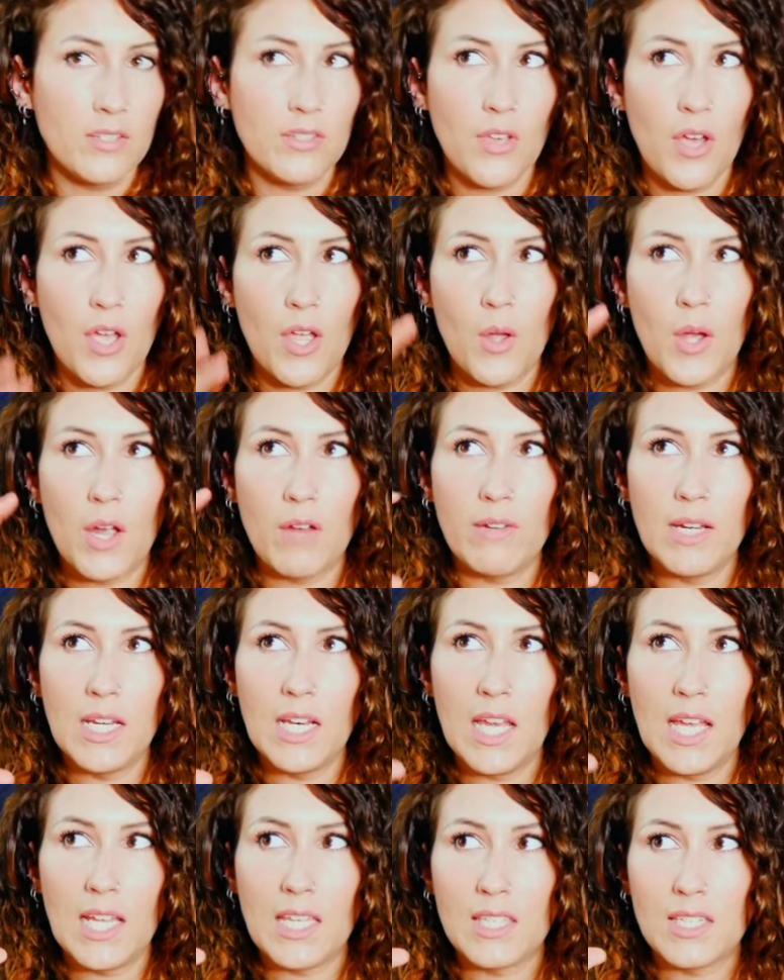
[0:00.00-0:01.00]
So I
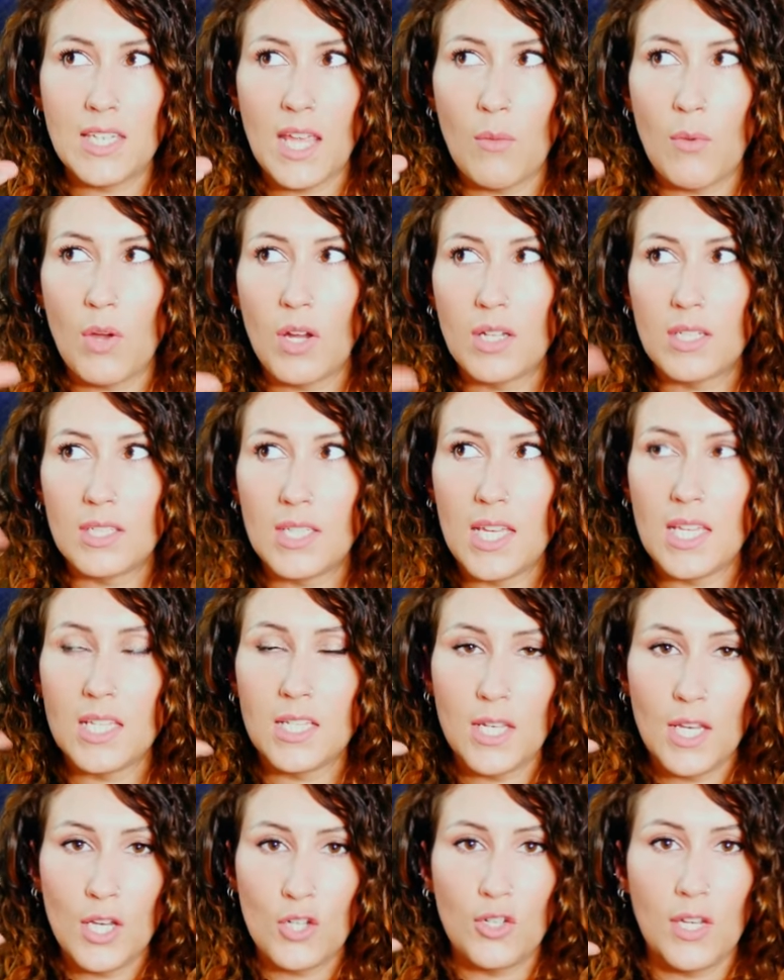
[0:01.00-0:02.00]
really like the Daye one because it
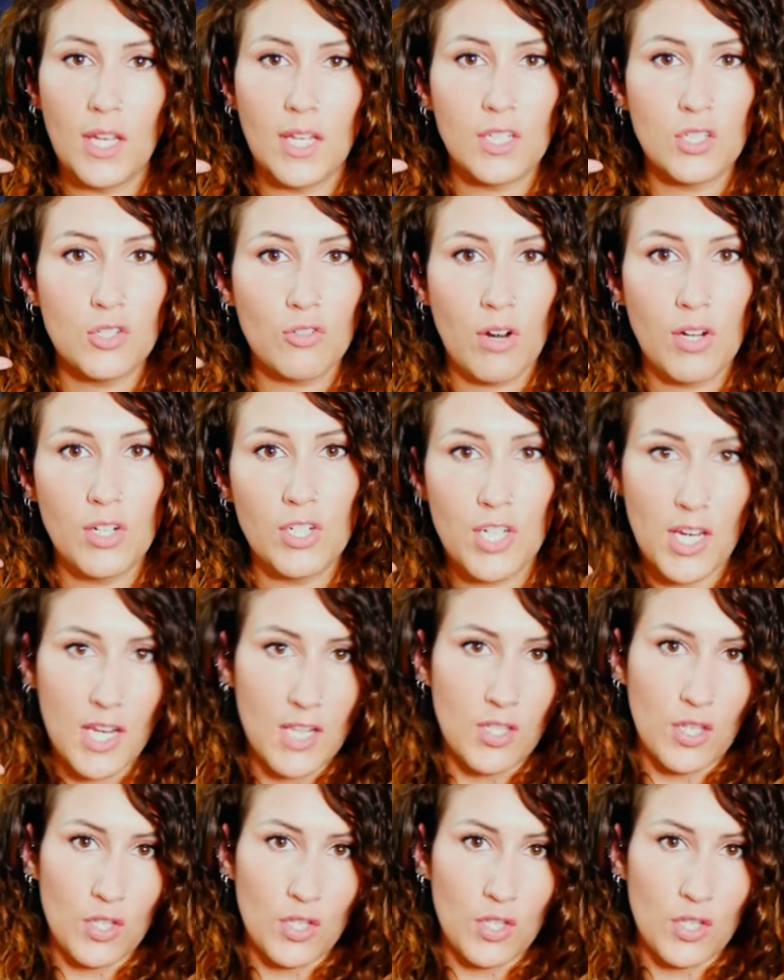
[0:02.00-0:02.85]
is literally like a scrunchie,